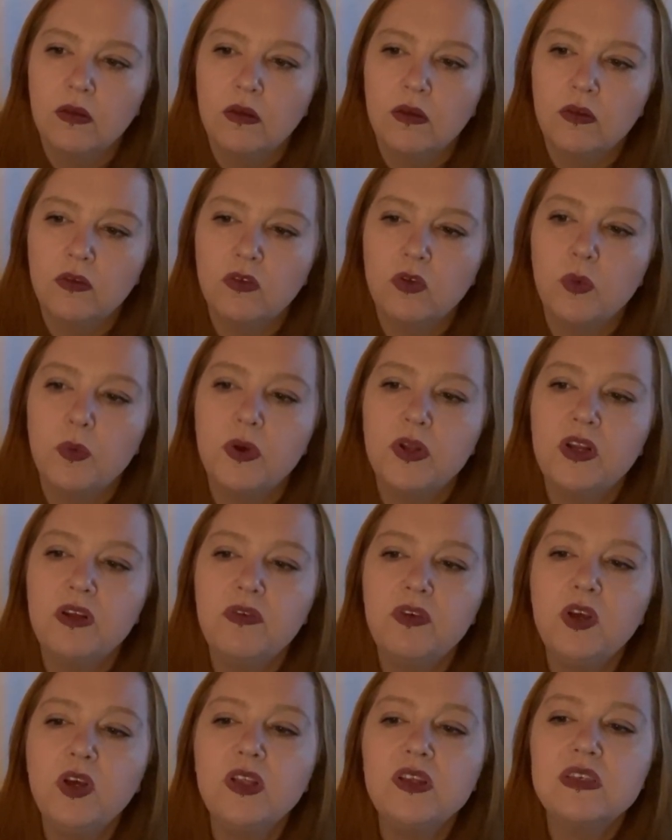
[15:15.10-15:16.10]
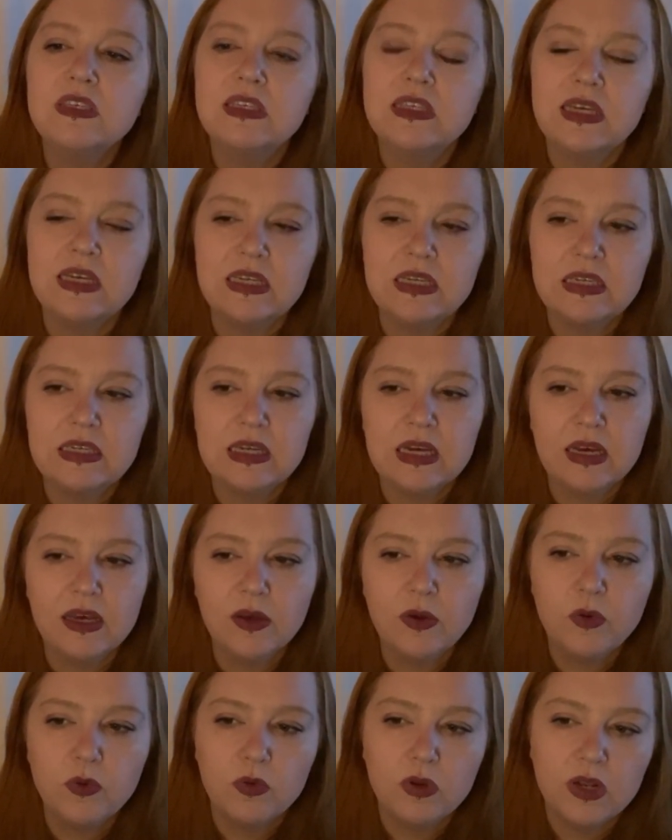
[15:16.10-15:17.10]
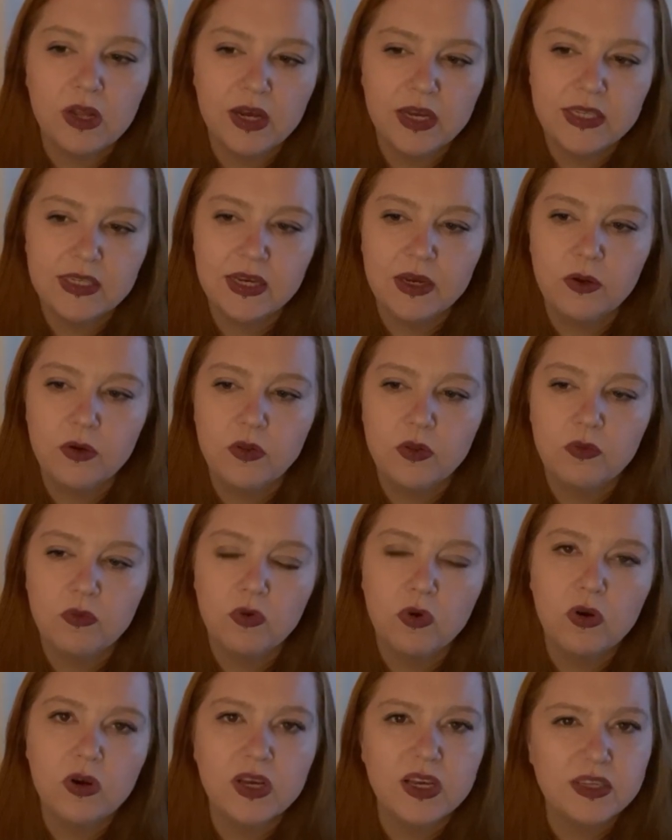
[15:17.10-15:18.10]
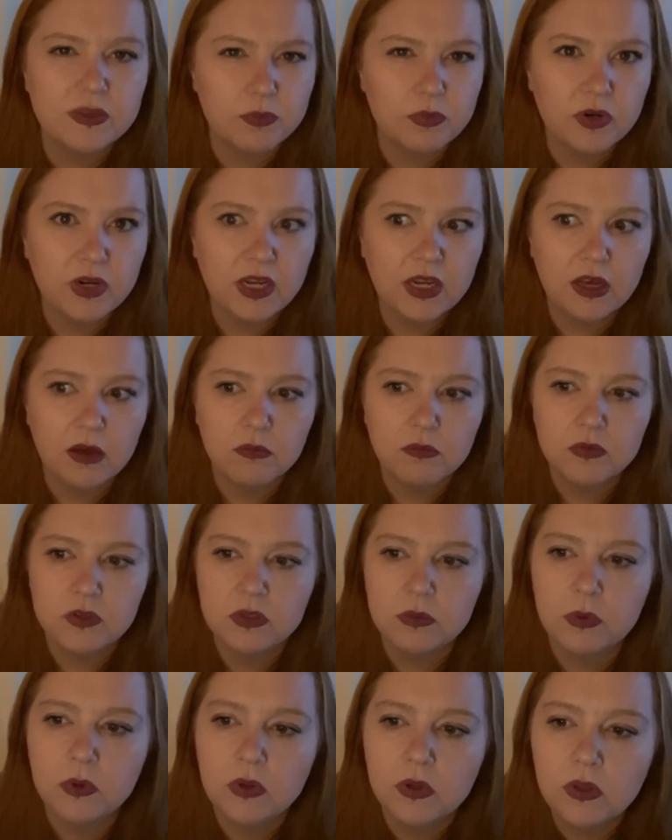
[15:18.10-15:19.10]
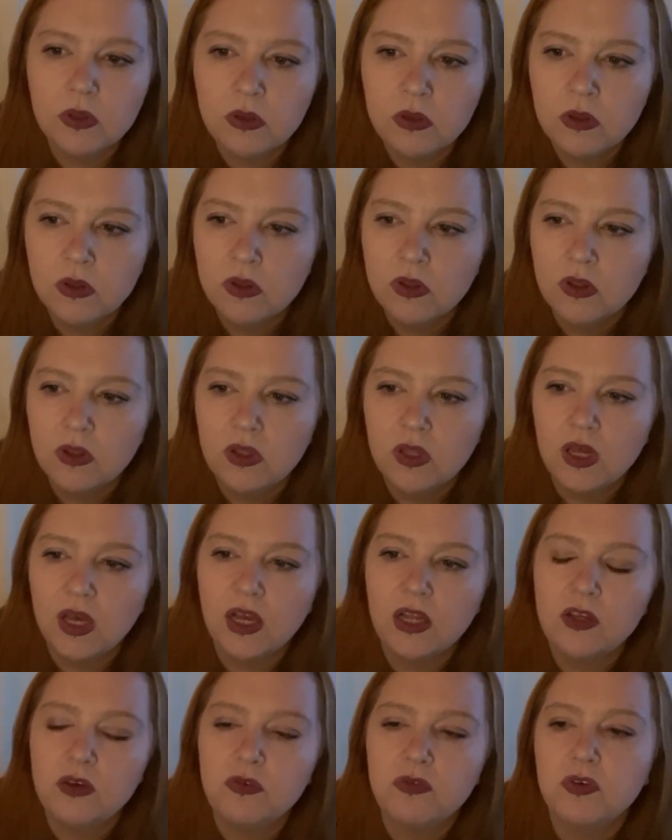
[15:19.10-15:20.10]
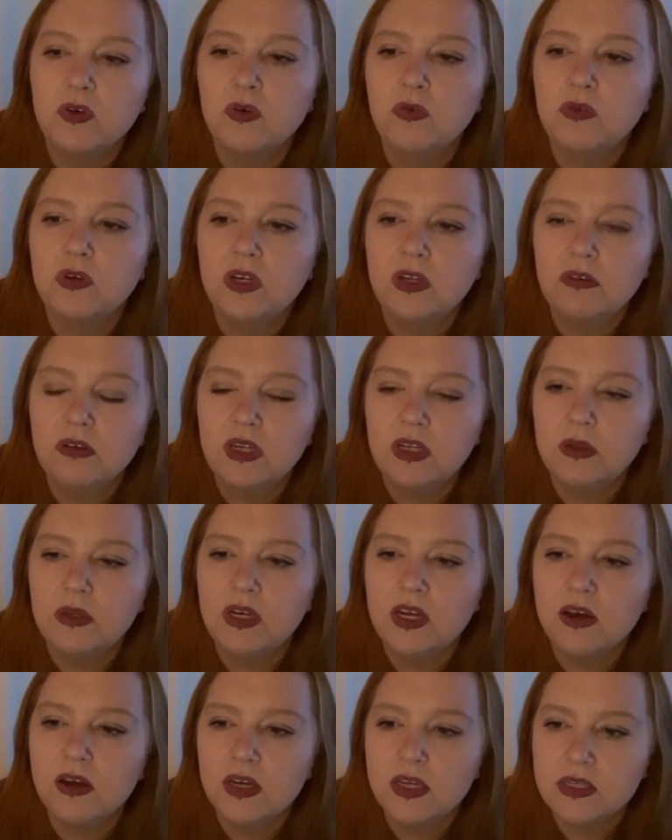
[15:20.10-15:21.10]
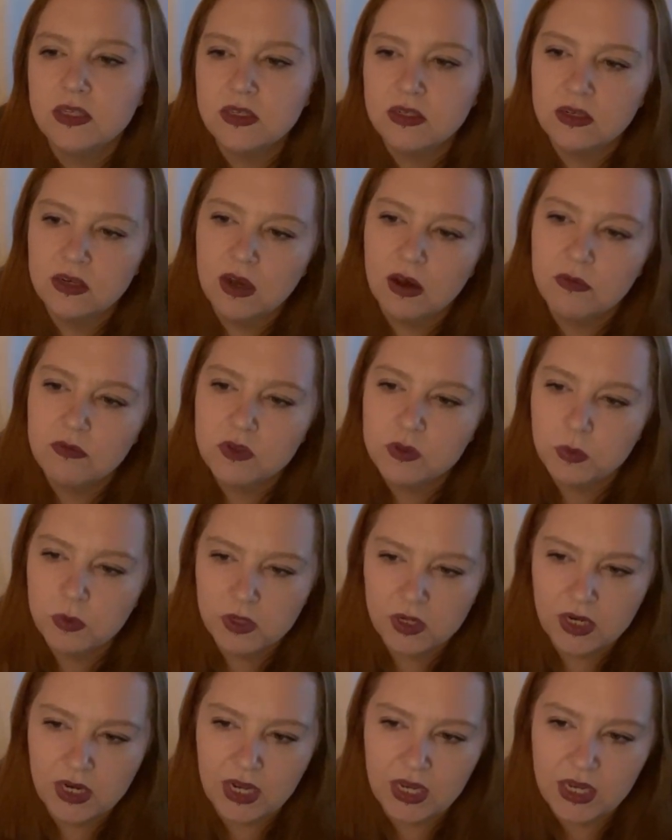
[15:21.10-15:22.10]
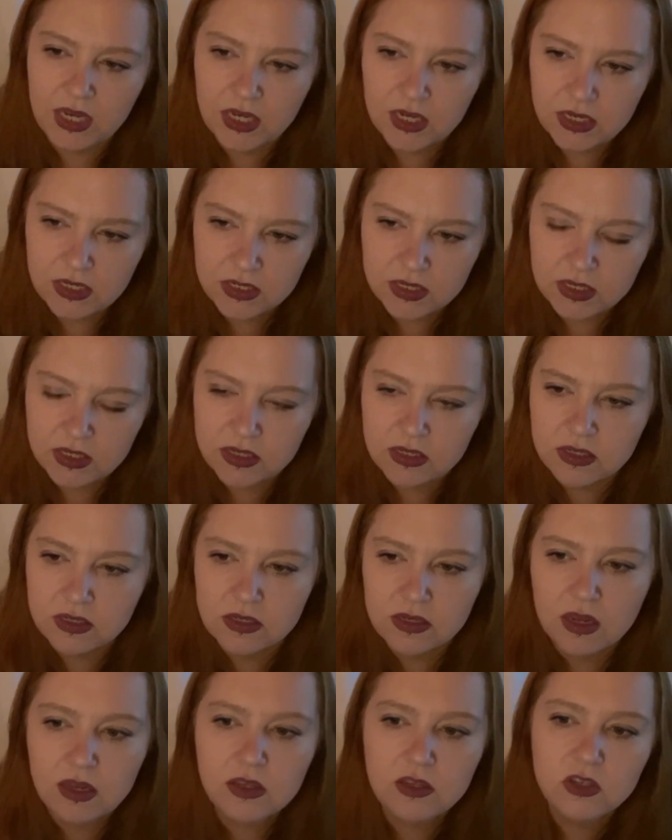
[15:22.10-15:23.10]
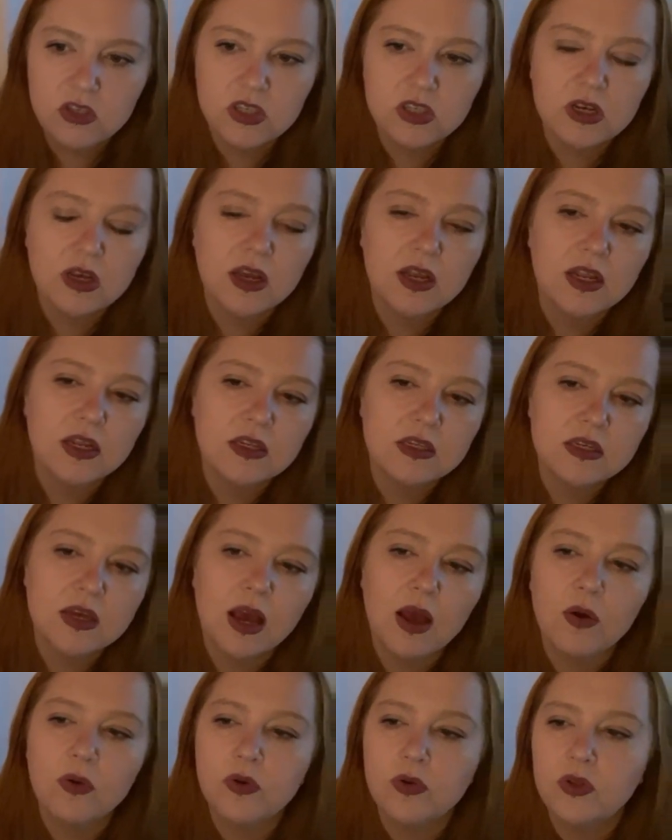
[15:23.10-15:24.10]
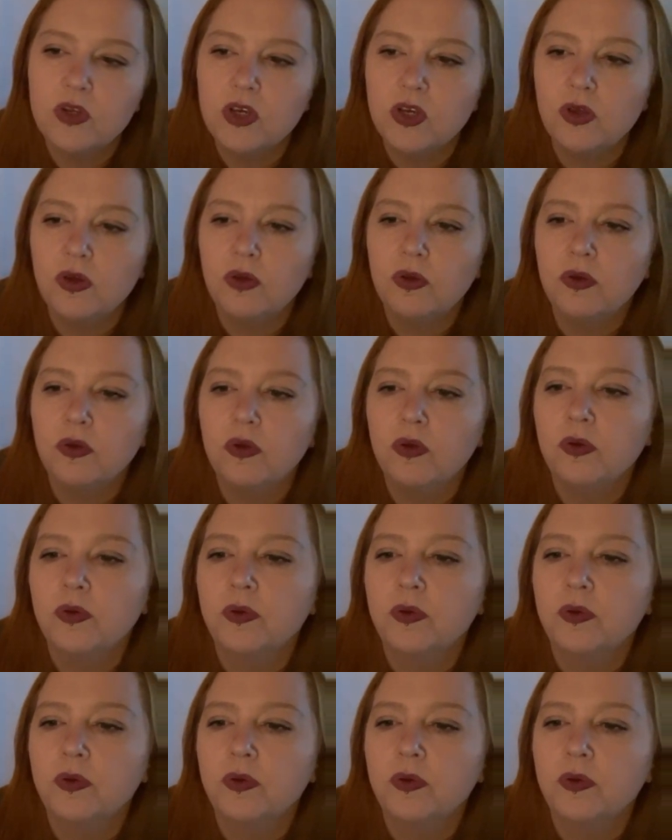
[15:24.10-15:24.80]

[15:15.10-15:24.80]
So I wonder if you can sit down or lie down on the rock. It's pretty comfortable and you feel really, really nice and comfortable and at ease, and the sun's shining down on you.